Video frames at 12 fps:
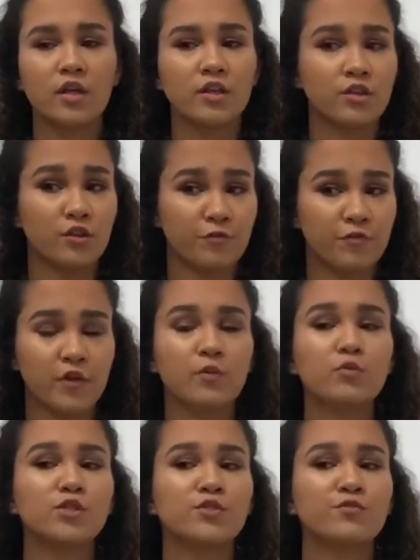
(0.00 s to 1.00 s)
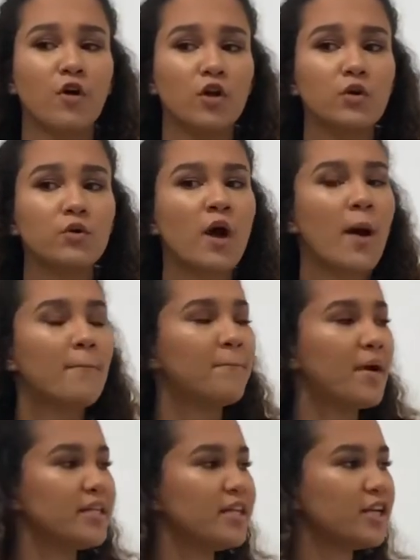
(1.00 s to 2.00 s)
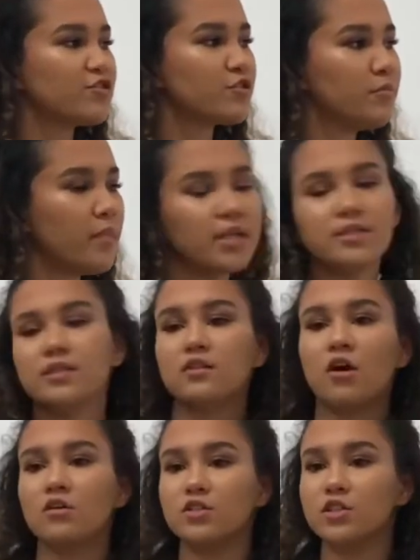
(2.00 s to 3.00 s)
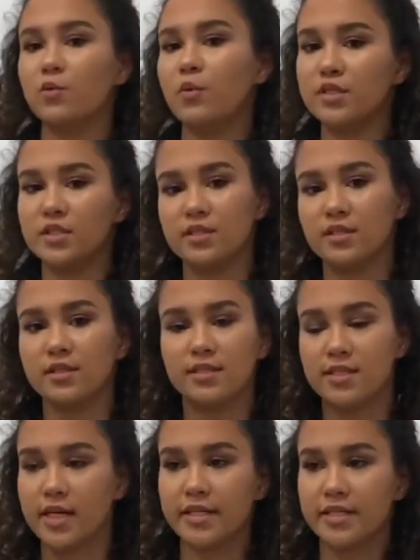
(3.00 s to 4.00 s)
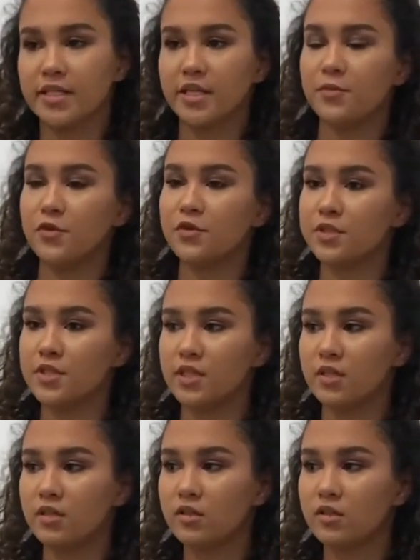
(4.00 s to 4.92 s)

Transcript: The film was followed by detrimental consequences to the DID community.